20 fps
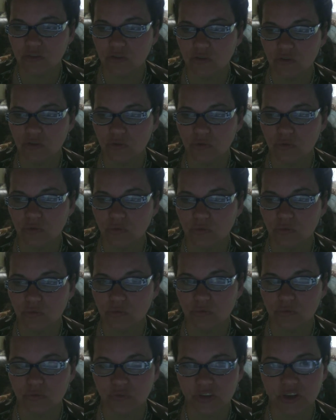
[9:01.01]
to
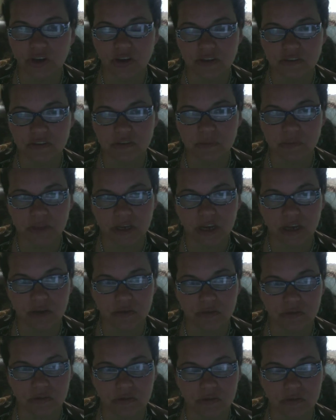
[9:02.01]
figure out something else.